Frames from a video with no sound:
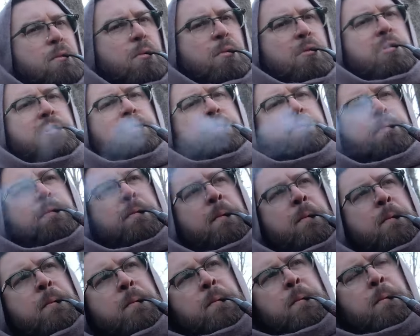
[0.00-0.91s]
kind of
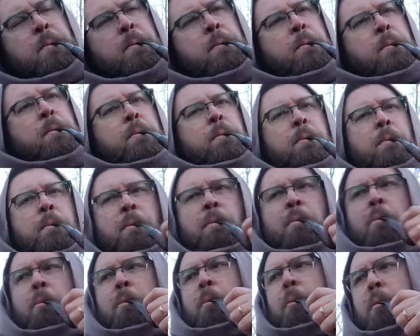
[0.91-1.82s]
table like this,
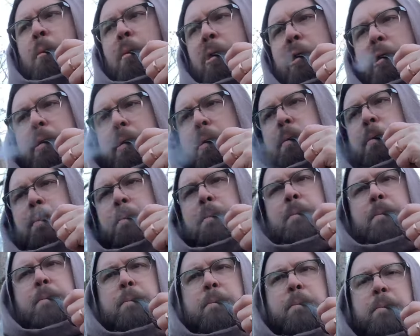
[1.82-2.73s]
giving you a
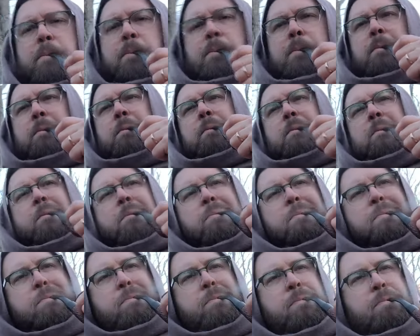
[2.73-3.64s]
general idea of
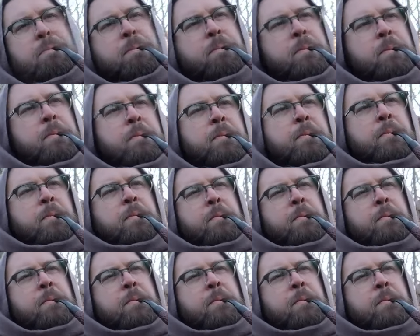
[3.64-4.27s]
those ranges.